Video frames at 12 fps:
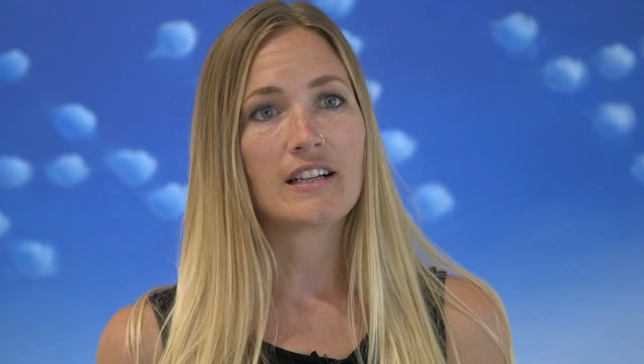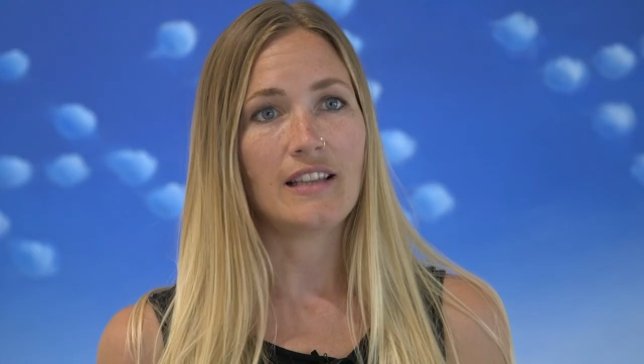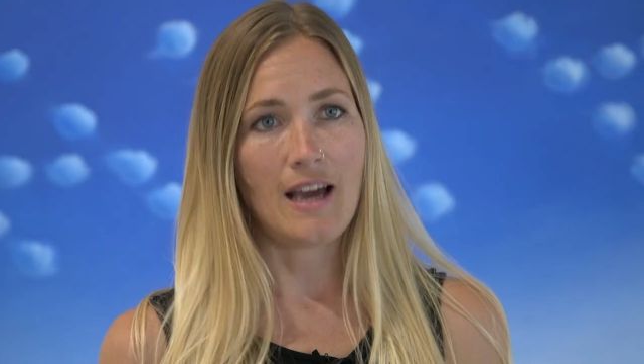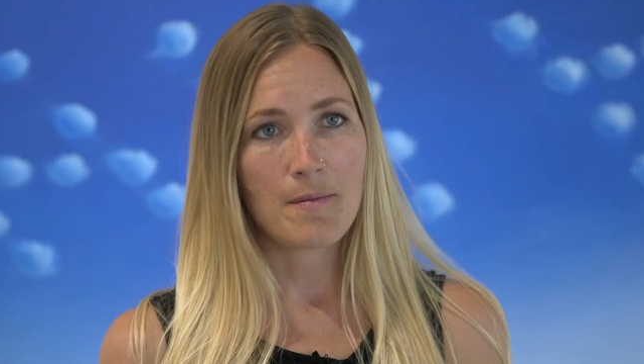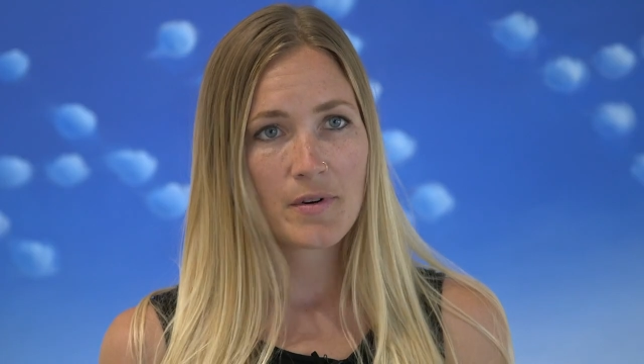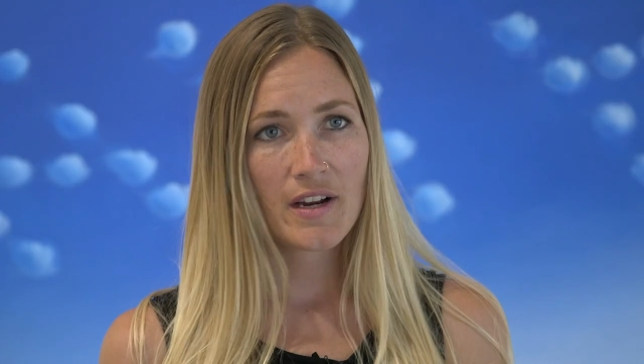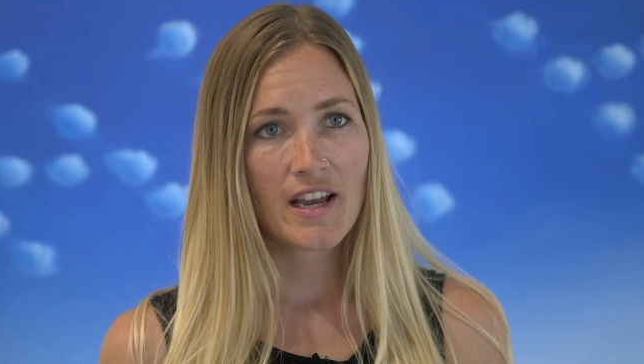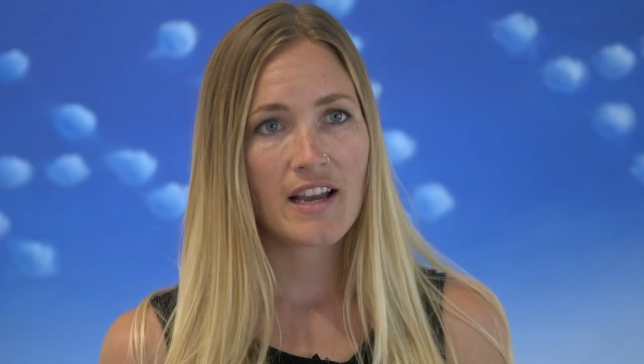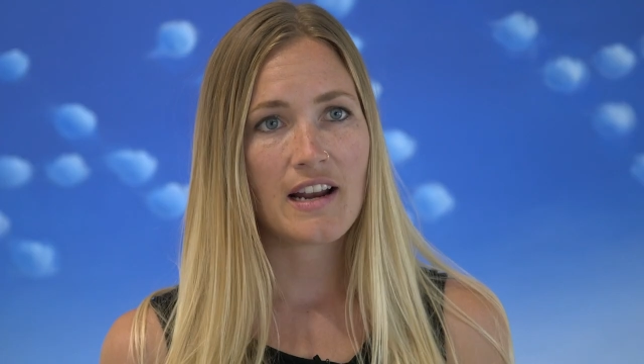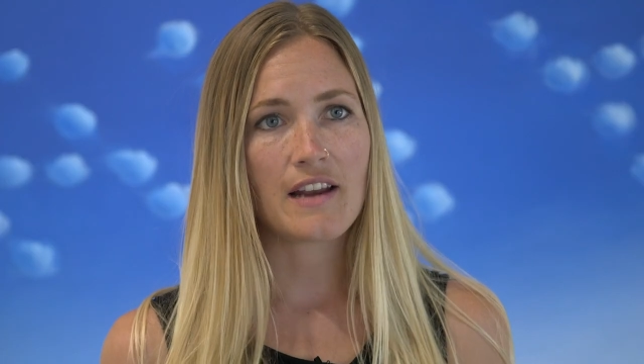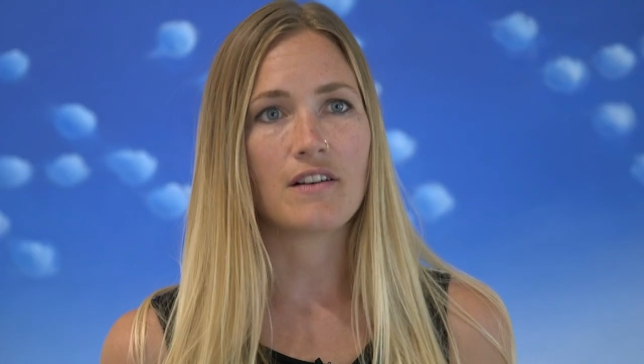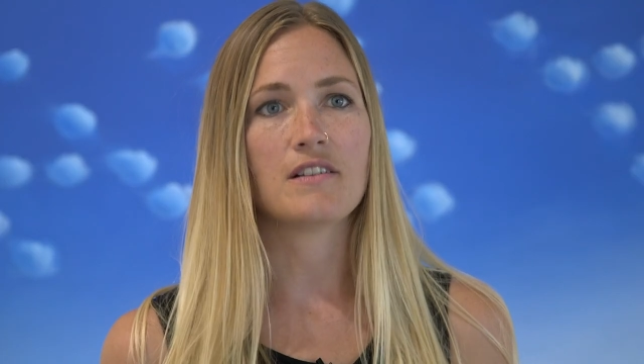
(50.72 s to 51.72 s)

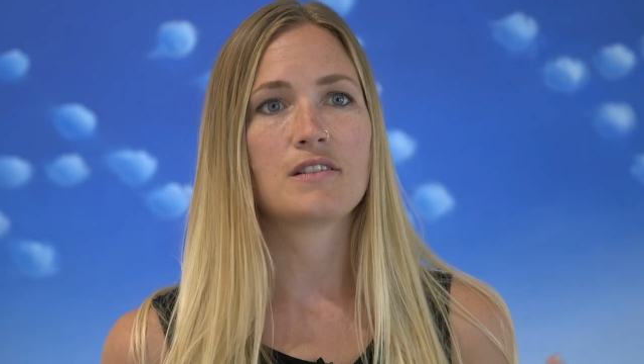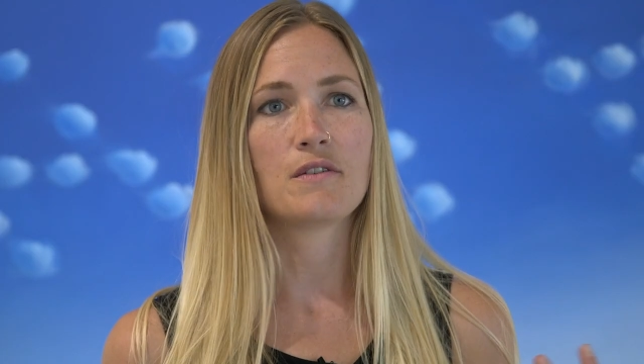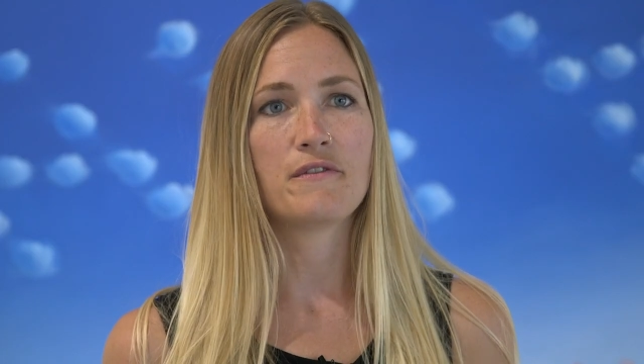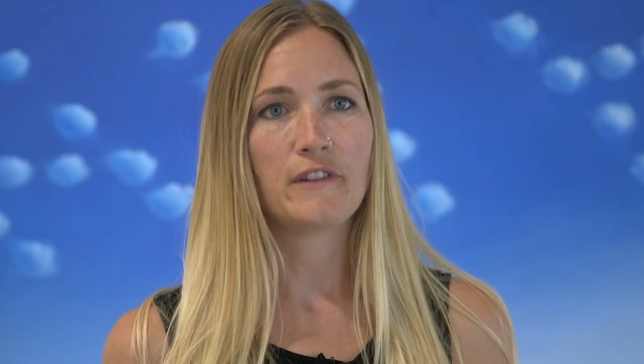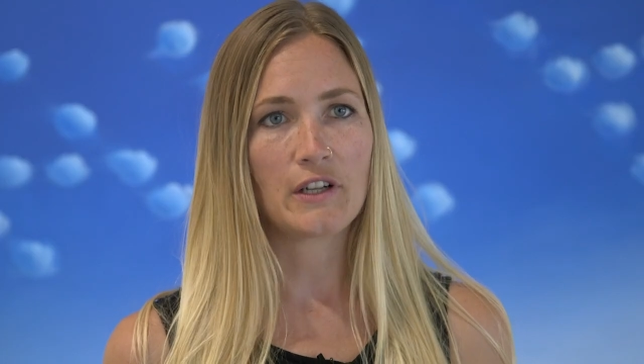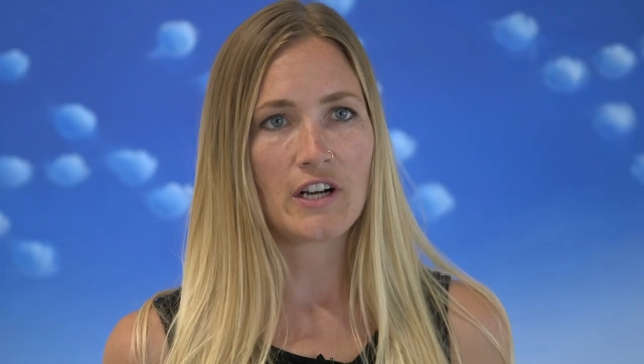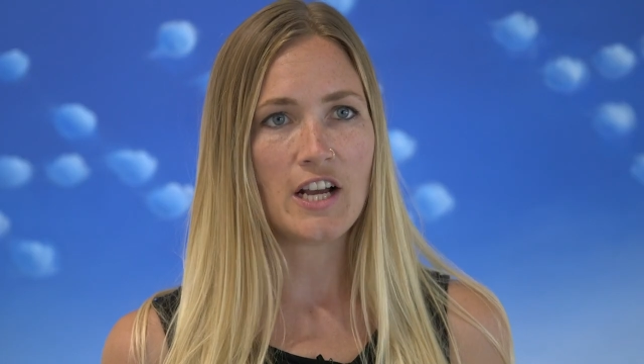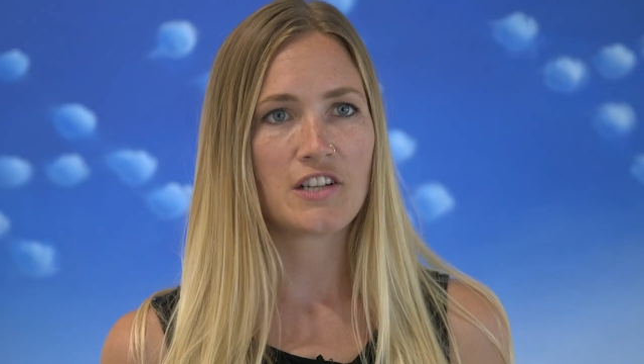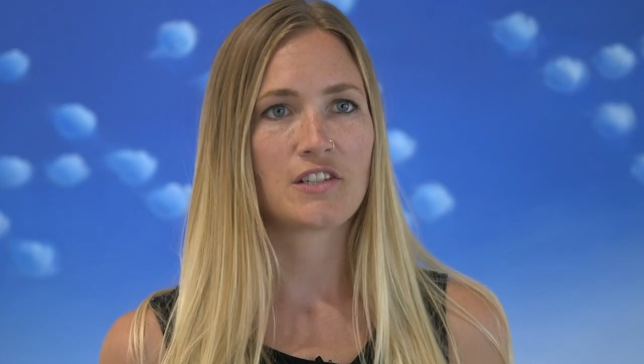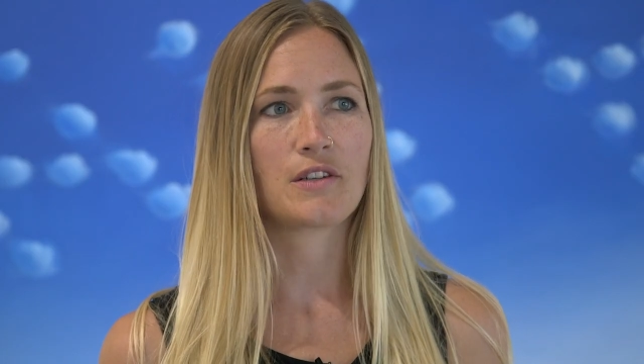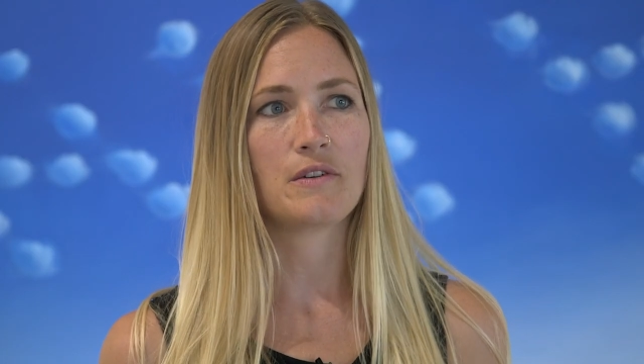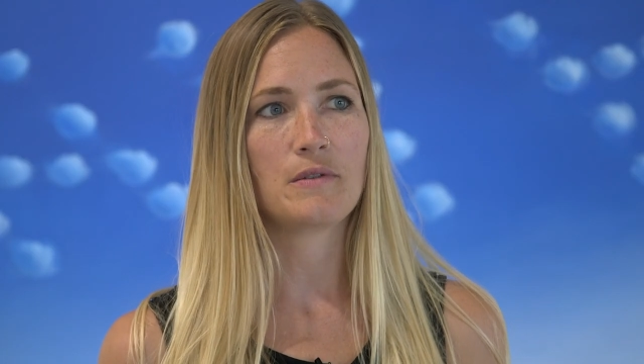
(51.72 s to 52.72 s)
collaborate and also
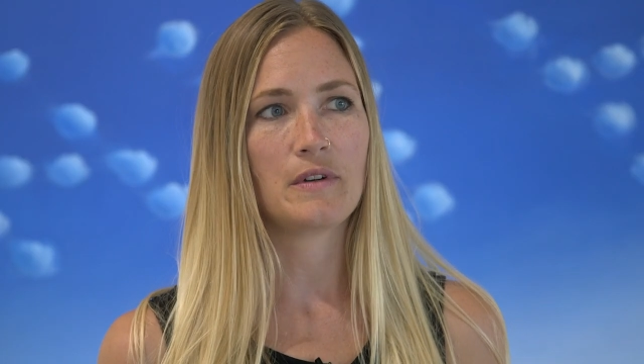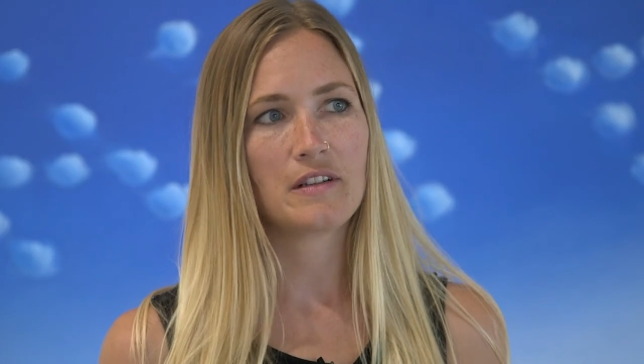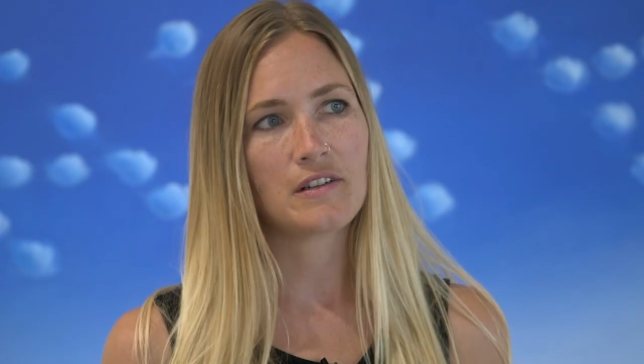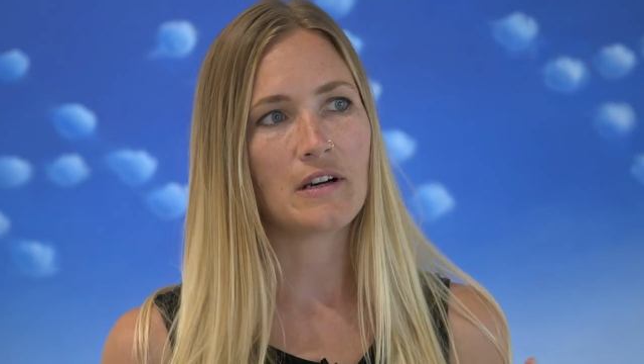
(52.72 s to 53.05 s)
flourish. So, you, you